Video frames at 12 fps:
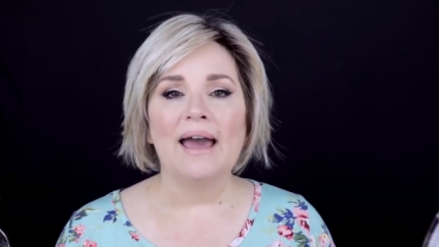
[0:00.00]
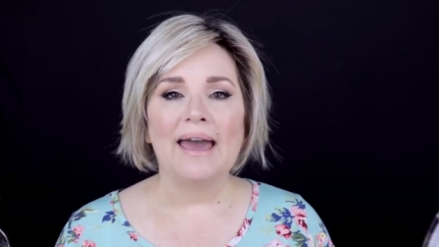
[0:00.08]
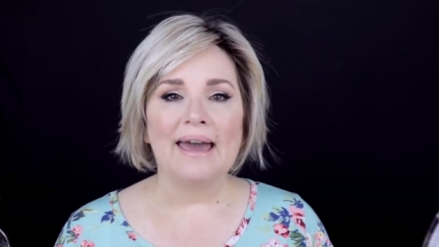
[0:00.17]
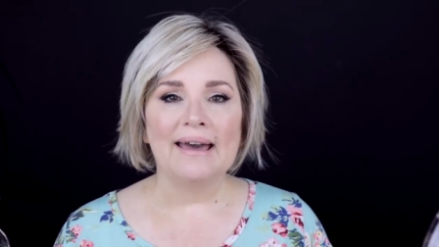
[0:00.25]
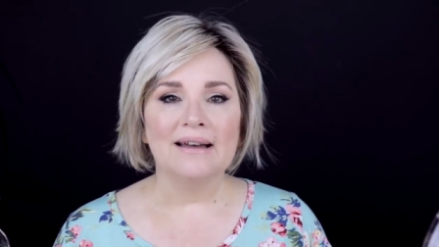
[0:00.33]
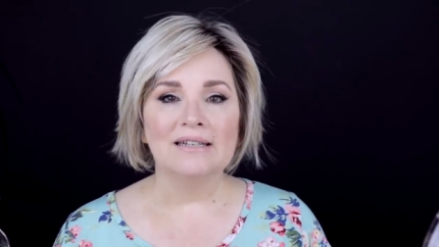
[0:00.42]

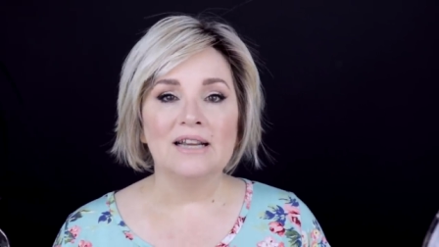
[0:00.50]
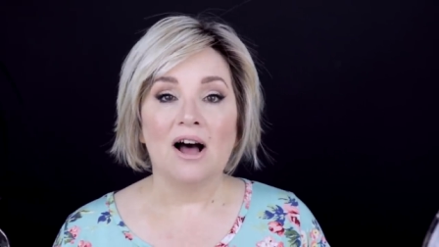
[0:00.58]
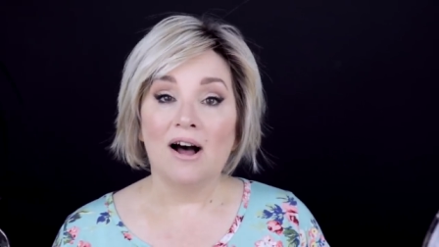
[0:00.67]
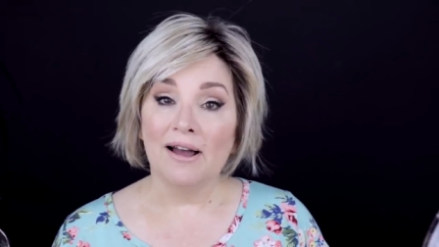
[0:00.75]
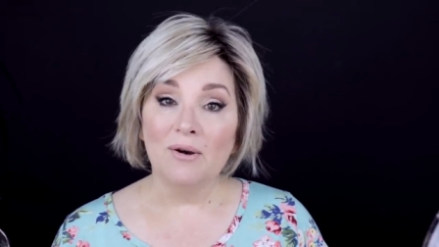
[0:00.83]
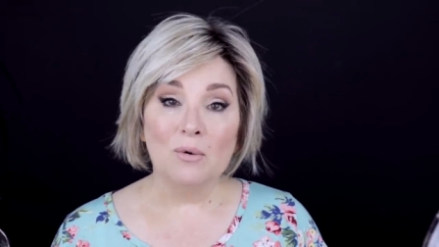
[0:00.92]
and
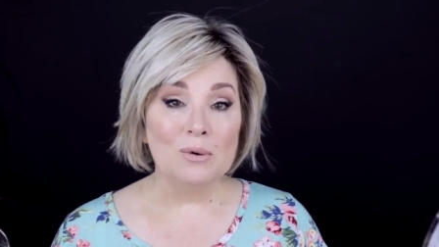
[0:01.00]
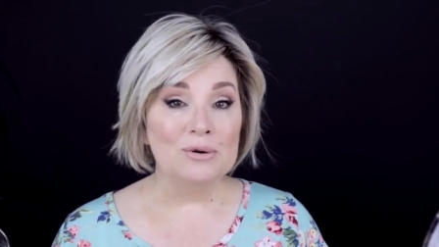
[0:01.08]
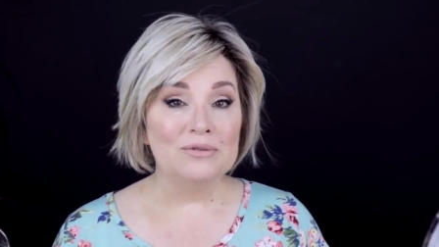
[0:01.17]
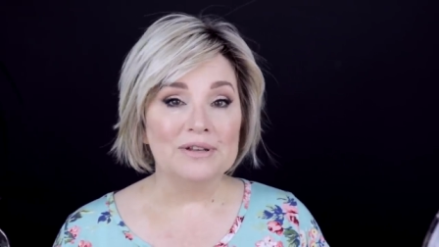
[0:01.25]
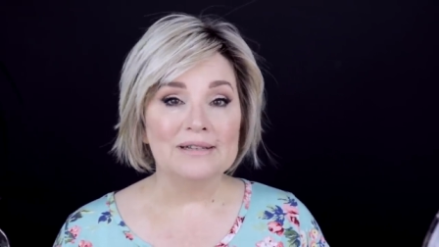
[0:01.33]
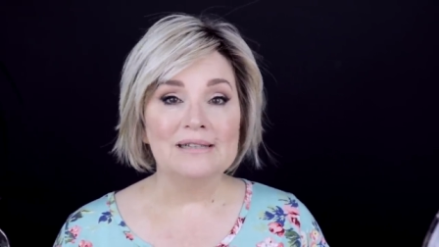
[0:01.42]
I
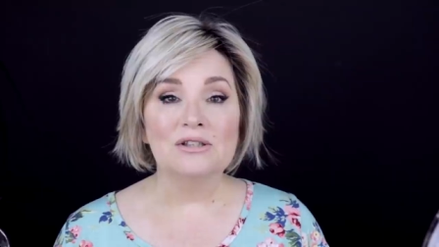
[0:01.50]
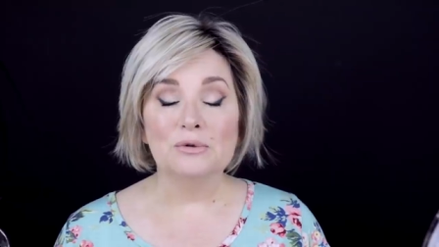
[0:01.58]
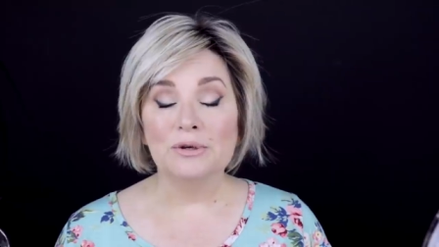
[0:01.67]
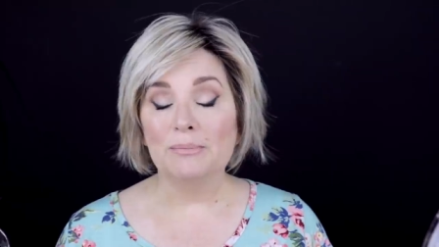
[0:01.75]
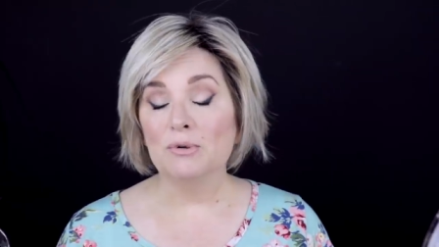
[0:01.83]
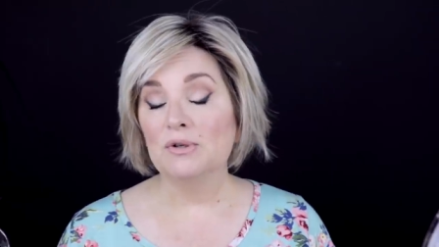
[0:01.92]
ordered this
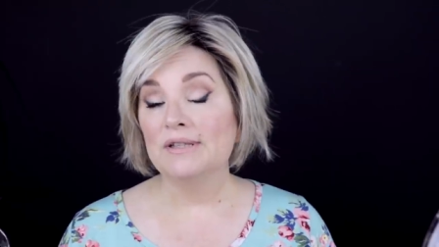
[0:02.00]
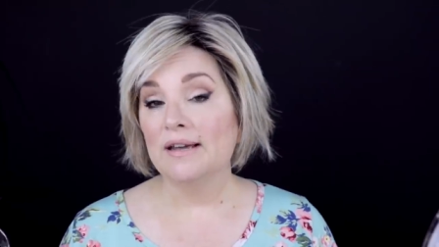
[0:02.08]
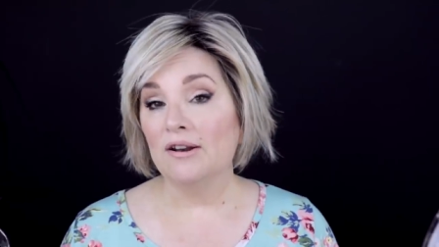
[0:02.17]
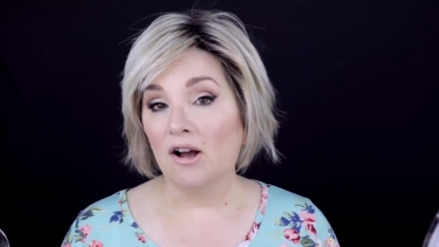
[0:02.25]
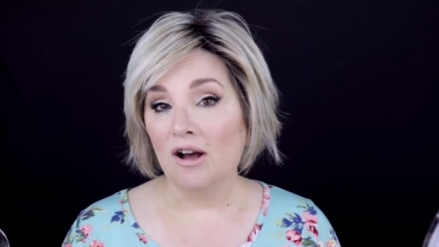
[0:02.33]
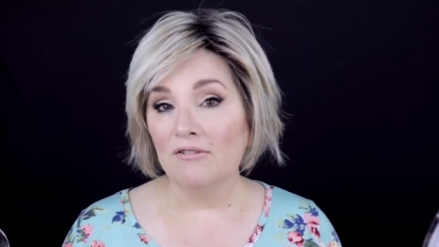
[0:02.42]

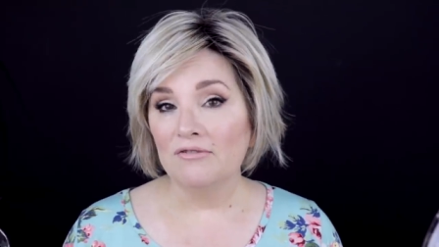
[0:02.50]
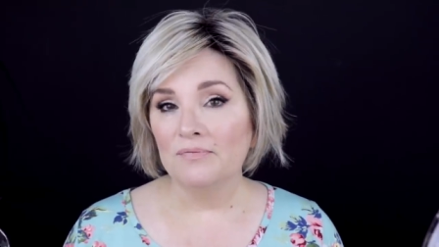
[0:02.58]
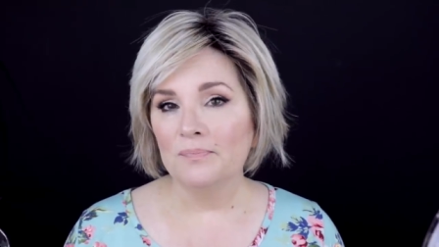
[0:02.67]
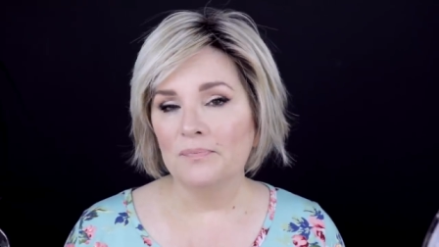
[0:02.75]
30% off.